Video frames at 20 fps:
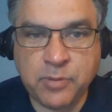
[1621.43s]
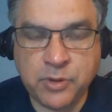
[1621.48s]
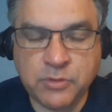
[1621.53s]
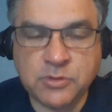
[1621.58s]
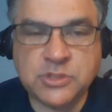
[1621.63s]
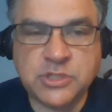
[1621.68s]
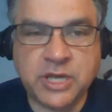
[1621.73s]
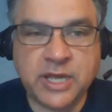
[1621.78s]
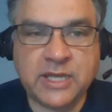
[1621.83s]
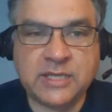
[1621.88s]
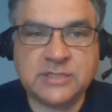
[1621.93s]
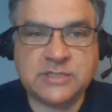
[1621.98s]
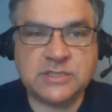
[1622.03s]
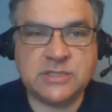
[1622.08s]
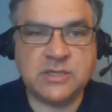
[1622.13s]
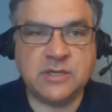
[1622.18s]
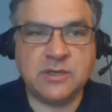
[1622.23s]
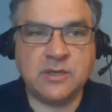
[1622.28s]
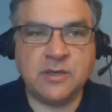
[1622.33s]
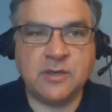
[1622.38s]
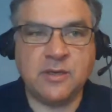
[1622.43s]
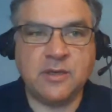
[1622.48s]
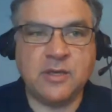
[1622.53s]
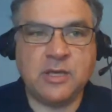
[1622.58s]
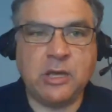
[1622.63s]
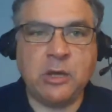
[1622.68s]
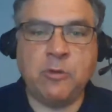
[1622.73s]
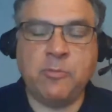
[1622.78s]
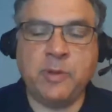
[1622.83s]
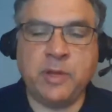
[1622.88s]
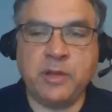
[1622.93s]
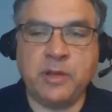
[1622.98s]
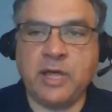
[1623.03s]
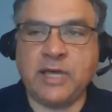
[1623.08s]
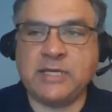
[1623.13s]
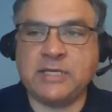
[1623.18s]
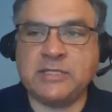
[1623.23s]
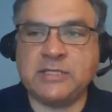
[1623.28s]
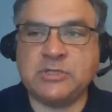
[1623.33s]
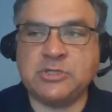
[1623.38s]
Blue Jays it would be
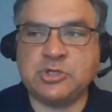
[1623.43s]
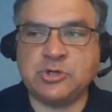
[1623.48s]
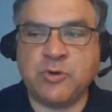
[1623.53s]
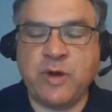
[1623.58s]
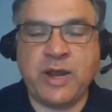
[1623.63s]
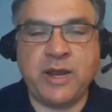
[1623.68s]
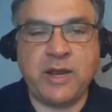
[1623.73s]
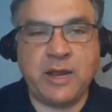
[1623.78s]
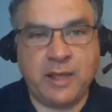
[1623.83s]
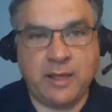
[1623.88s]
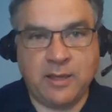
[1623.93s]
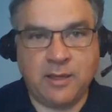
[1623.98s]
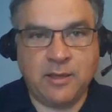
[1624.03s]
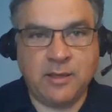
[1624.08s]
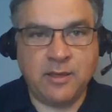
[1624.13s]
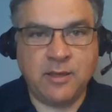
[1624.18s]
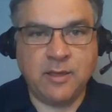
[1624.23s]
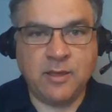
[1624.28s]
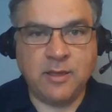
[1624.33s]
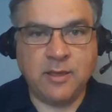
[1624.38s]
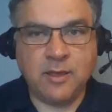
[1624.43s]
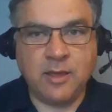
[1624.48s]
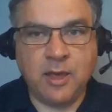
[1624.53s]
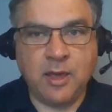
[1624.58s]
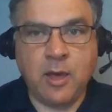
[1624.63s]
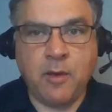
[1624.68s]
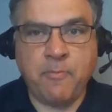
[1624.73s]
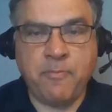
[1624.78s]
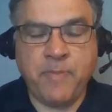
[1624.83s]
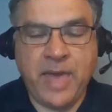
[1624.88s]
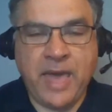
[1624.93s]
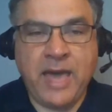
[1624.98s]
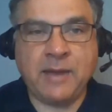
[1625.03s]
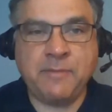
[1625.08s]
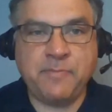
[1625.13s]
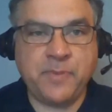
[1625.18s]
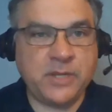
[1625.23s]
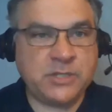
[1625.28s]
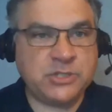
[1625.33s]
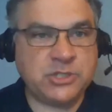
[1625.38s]
like trading a
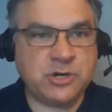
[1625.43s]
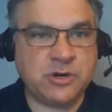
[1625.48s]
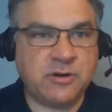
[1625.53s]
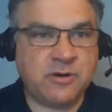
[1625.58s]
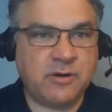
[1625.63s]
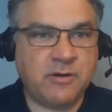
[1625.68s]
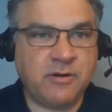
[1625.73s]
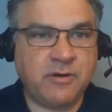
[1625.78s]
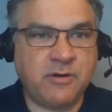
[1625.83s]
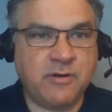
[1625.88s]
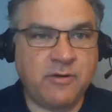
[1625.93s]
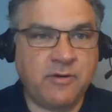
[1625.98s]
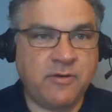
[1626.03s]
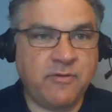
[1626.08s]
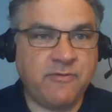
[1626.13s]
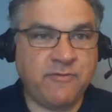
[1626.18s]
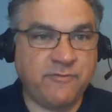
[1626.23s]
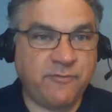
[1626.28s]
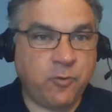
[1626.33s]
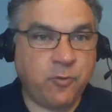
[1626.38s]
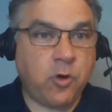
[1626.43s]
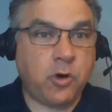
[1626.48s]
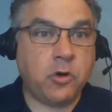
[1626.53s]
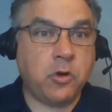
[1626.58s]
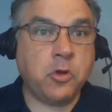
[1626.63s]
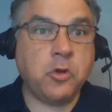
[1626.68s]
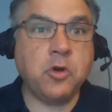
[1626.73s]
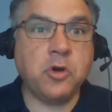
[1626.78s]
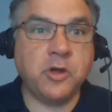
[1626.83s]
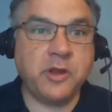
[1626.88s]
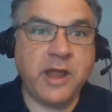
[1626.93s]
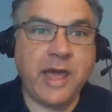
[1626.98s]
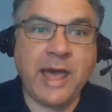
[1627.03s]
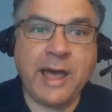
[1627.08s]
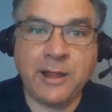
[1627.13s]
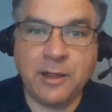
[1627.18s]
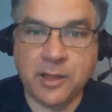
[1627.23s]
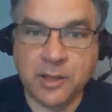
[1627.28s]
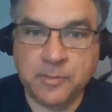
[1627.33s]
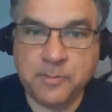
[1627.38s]
bad pitcher for good
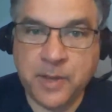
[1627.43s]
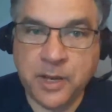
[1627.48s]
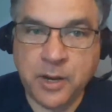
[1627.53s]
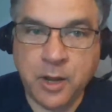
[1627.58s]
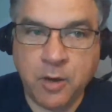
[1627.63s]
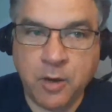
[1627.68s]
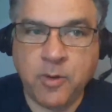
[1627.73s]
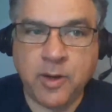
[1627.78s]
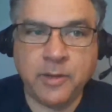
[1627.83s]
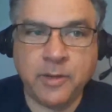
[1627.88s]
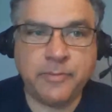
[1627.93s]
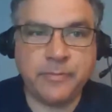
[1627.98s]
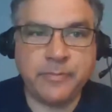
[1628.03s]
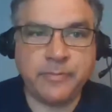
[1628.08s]
Alek Manoah.